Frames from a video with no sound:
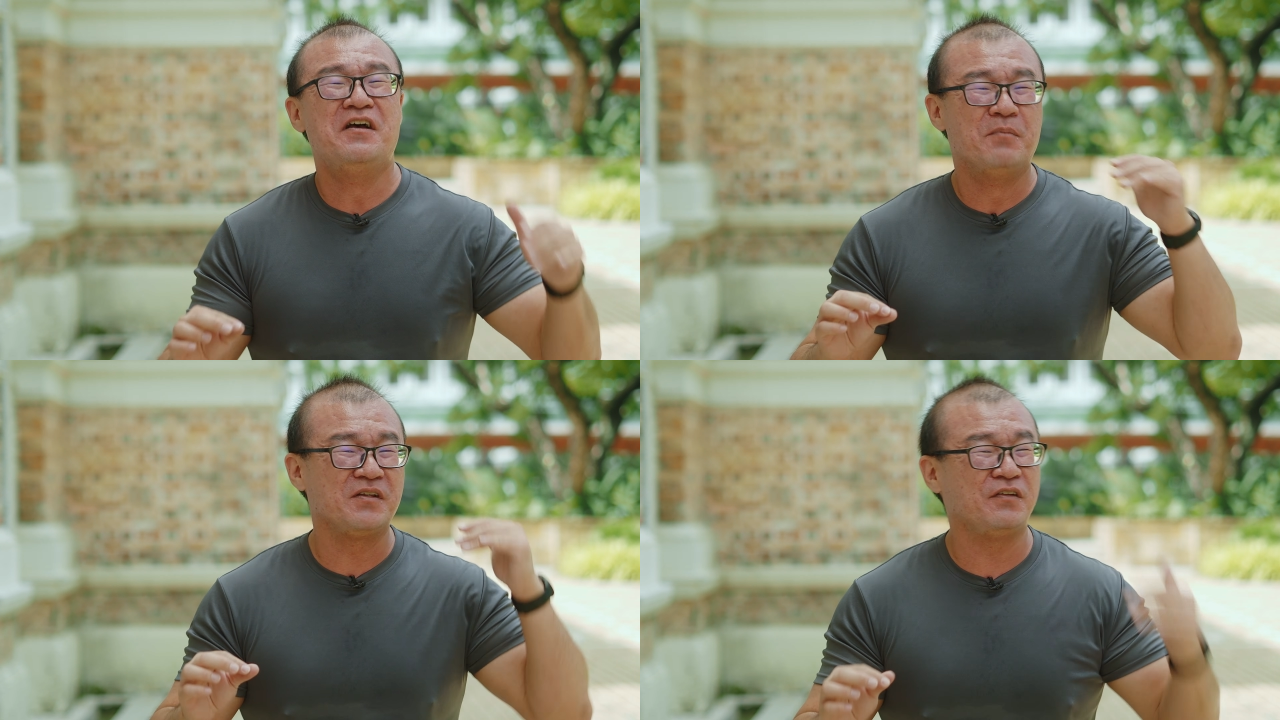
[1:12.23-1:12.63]

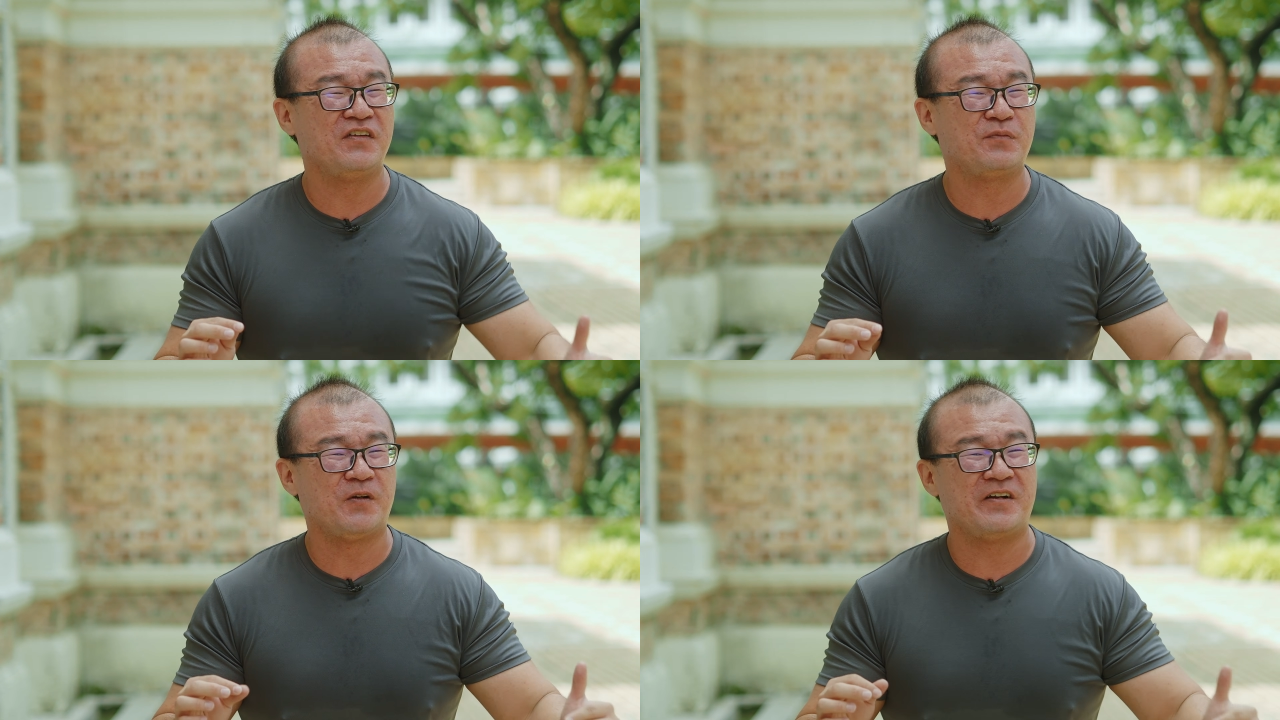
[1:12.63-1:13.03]
most of
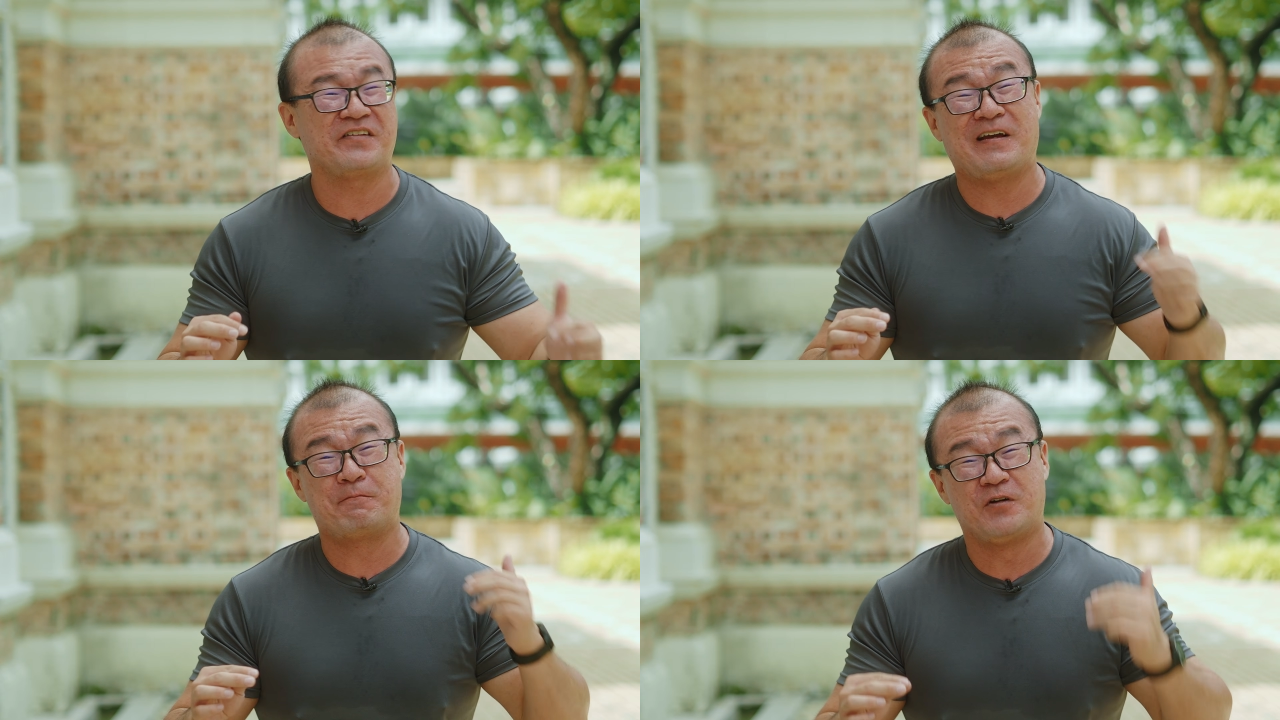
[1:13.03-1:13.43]
these products
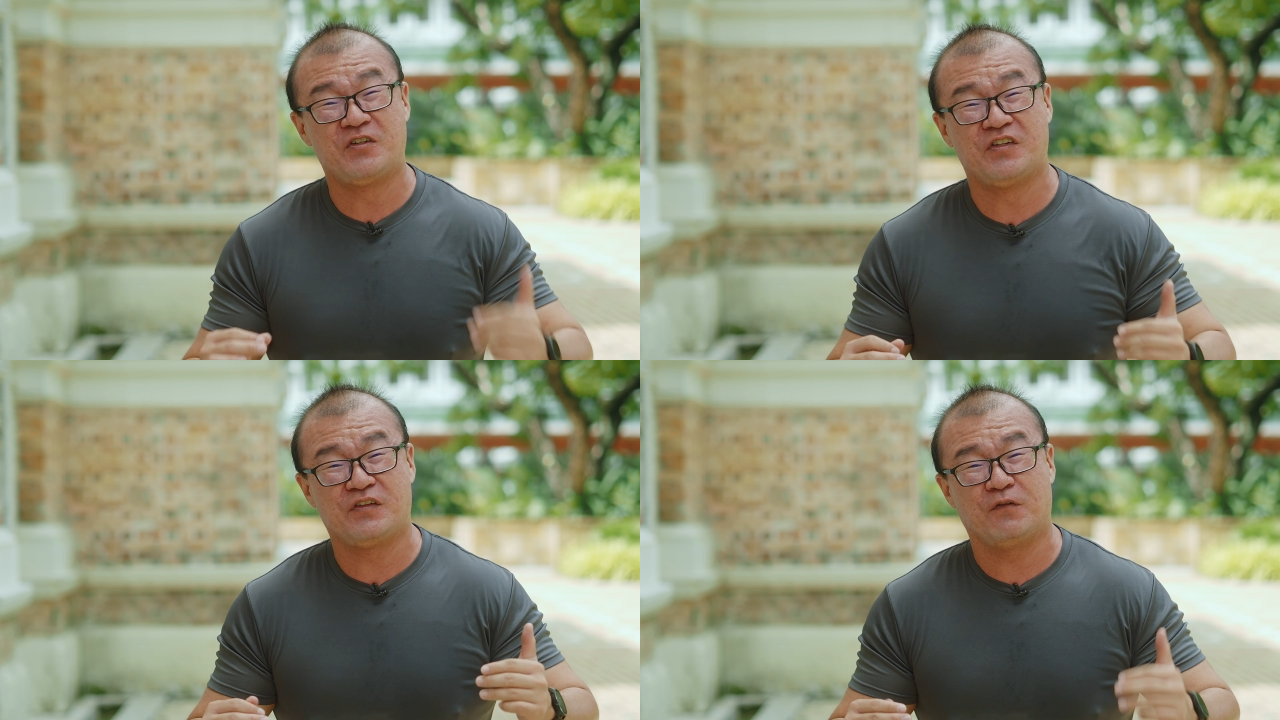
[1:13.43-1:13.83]
I
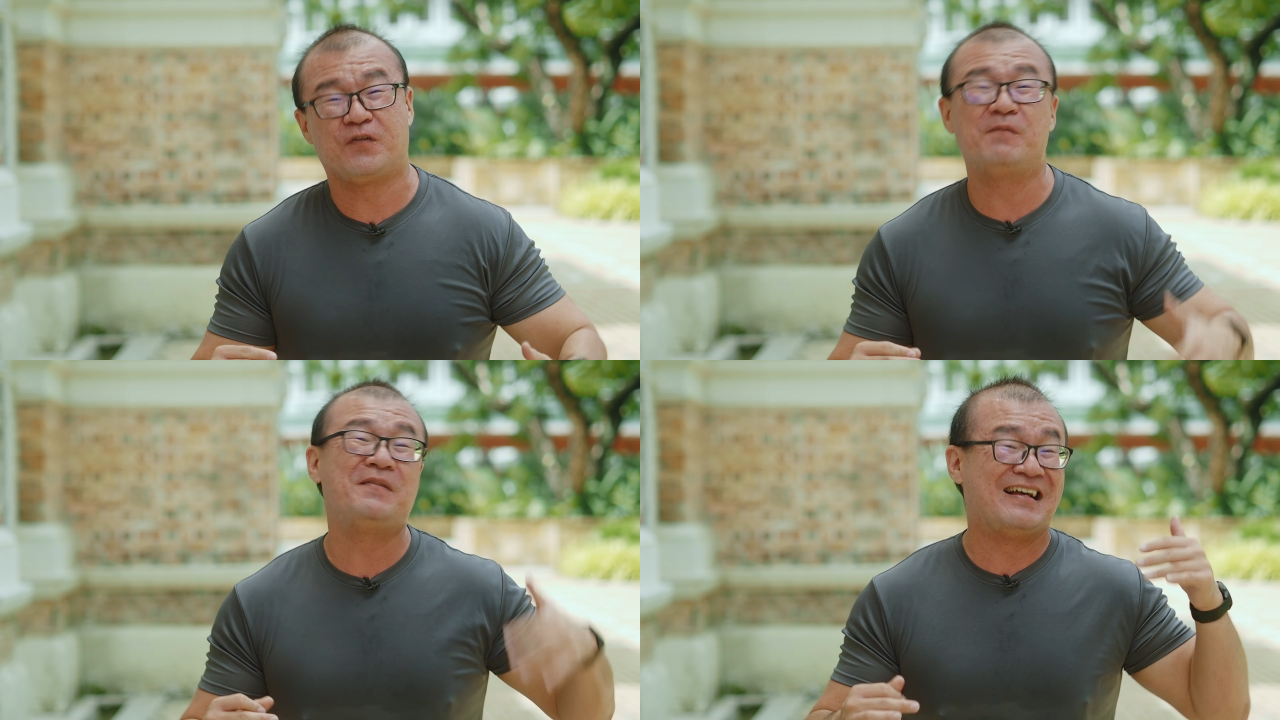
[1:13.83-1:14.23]
purchase
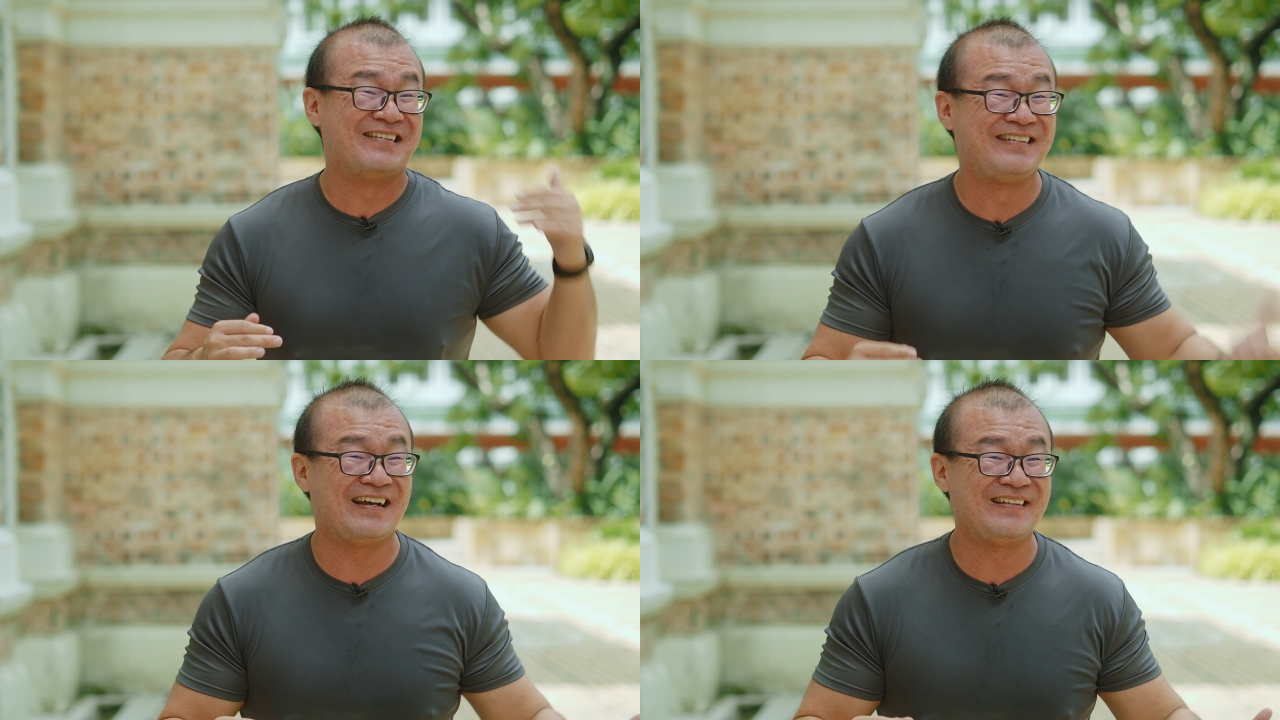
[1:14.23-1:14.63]
from
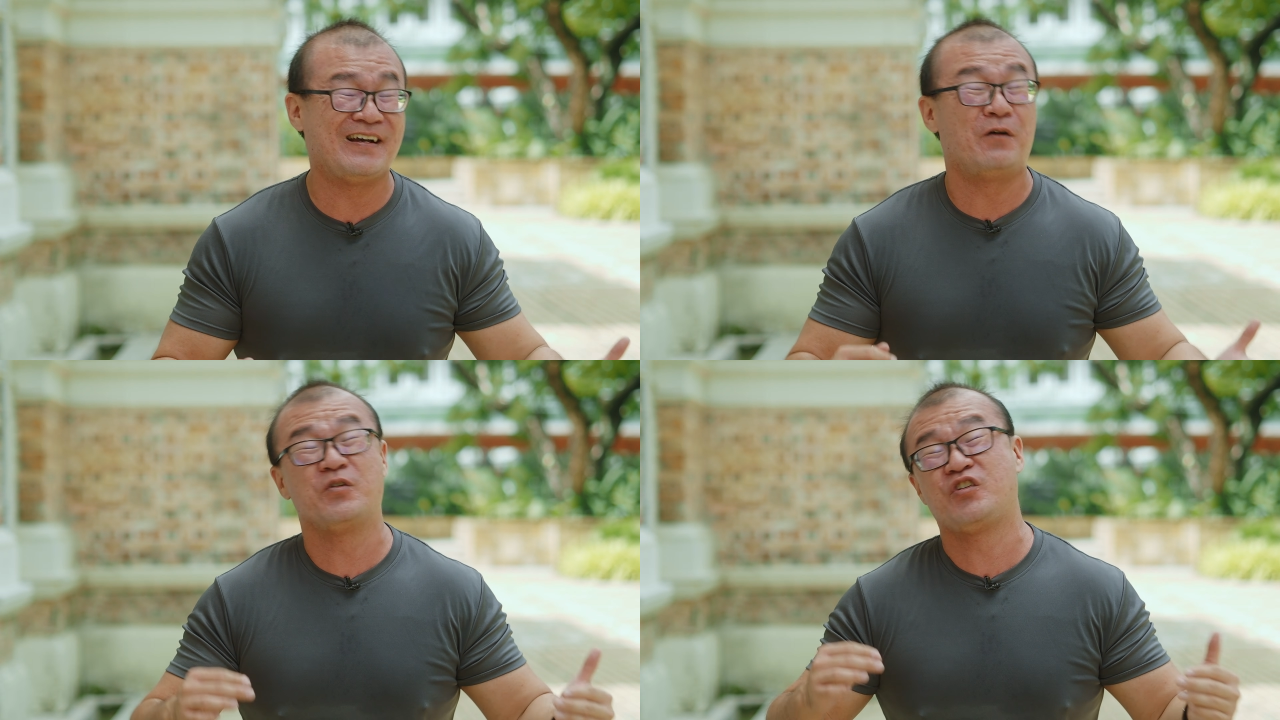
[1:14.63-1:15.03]
Lazada
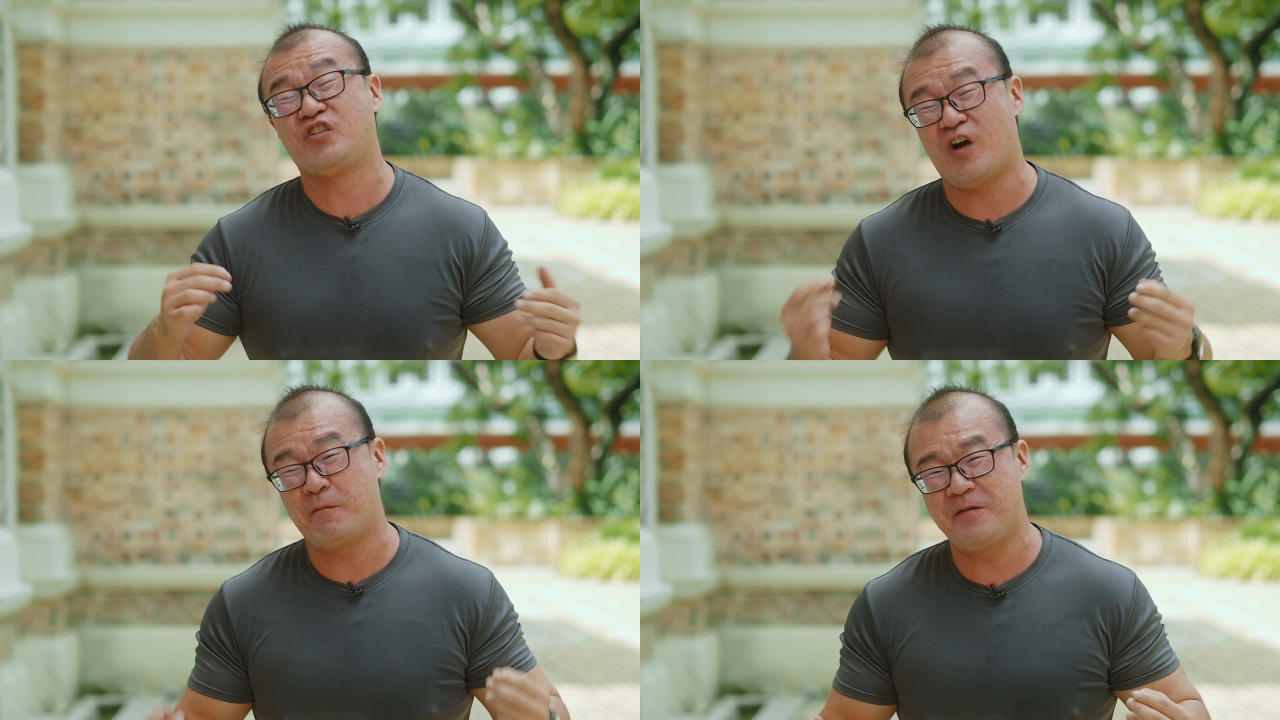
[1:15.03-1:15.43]
or
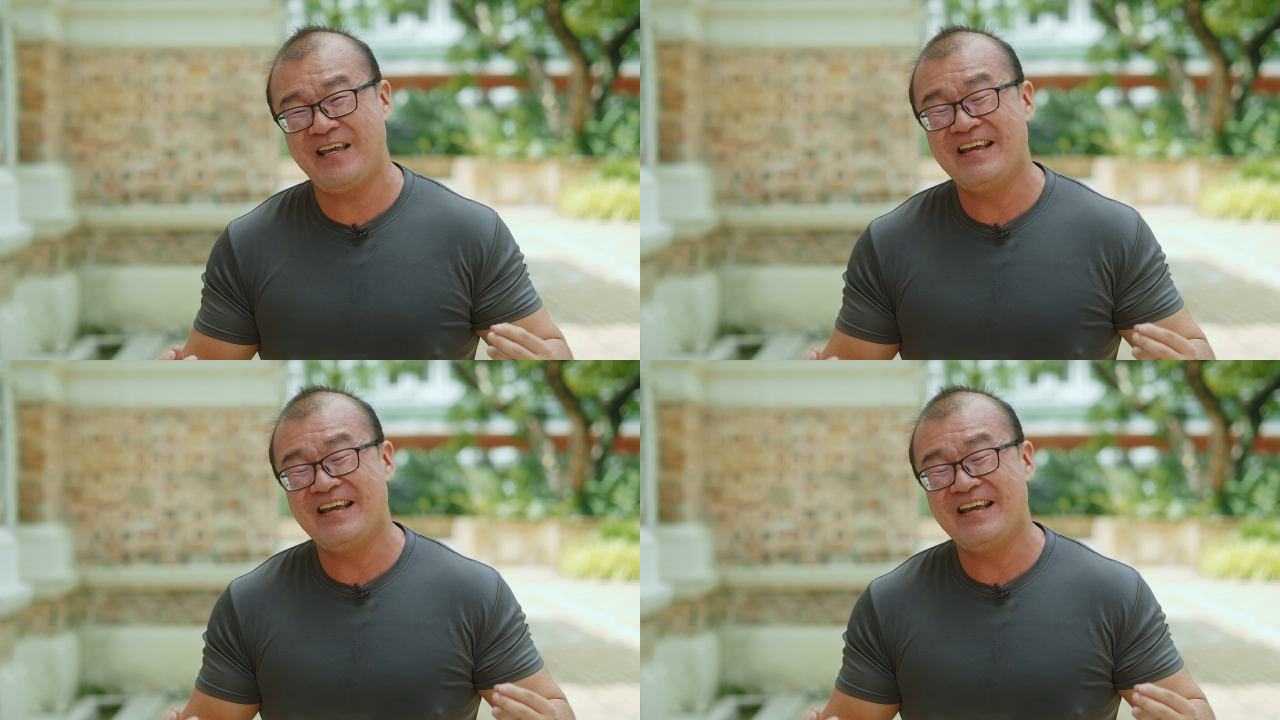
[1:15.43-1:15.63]
Shopee.